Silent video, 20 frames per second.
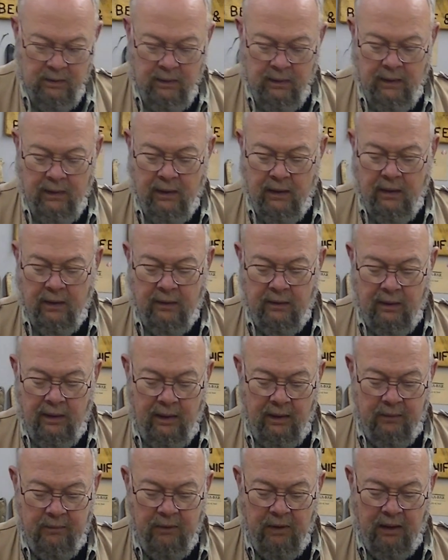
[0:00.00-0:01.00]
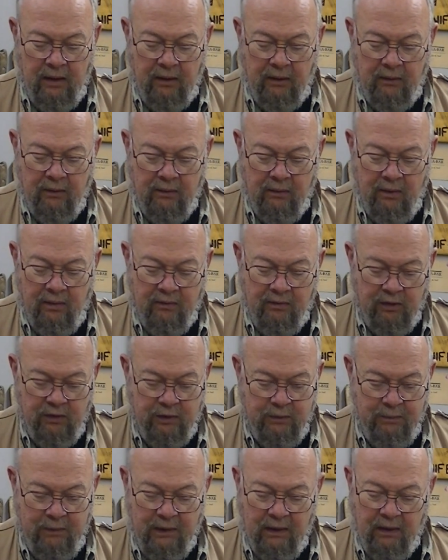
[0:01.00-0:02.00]
And anybody who ever
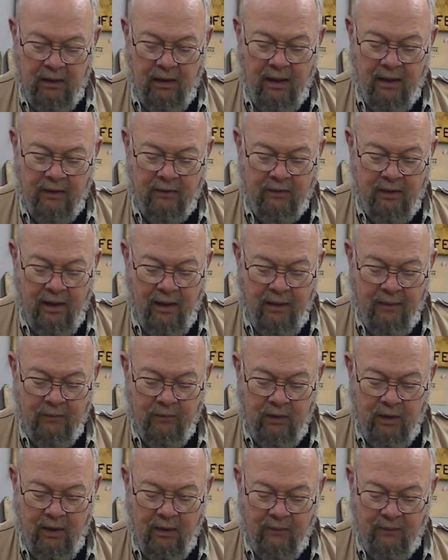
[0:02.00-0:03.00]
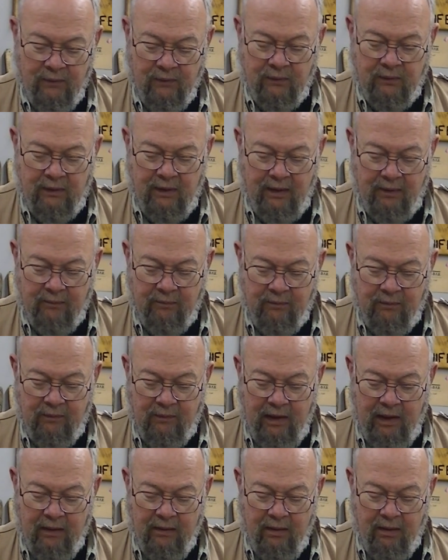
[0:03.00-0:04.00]
spent a lot of time when I was
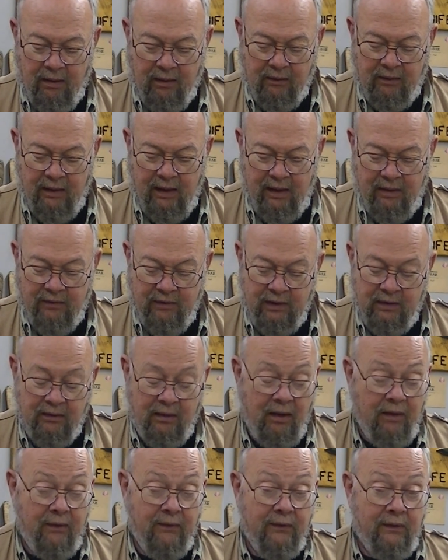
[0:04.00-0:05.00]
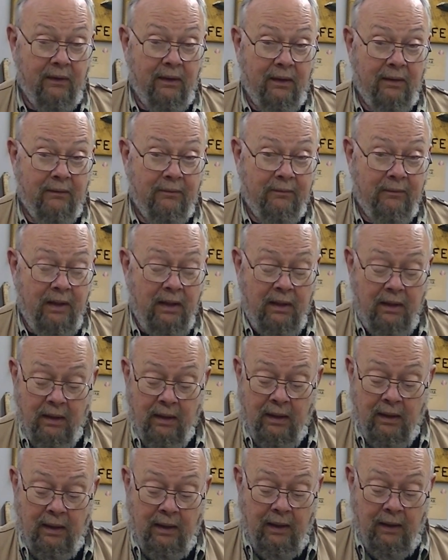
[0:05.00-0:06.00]
caving knows that
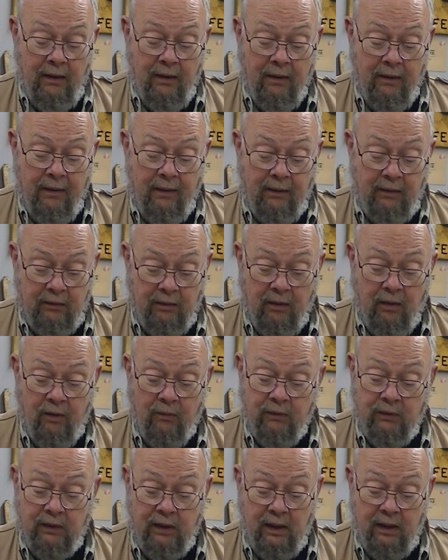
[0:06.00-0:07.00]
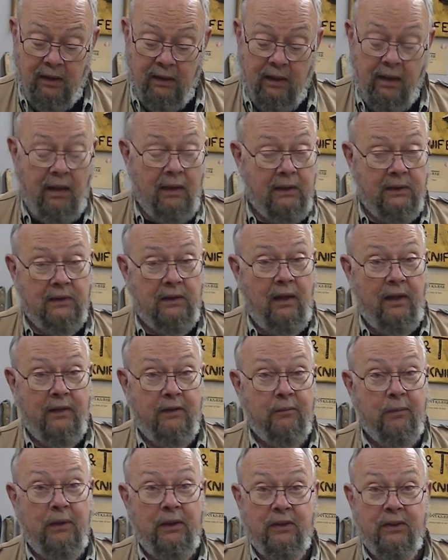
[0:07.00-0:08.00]
Ethan always had a can of
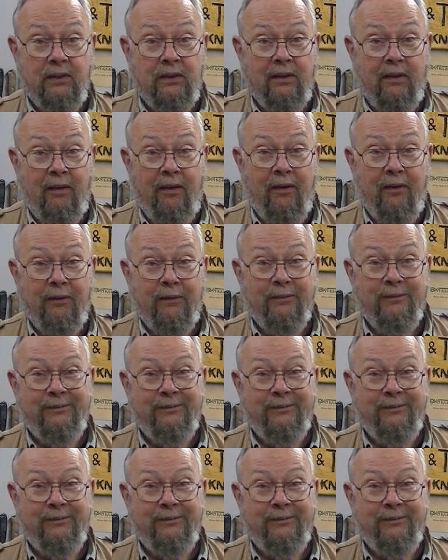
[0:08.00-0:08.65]
sliced peaches along.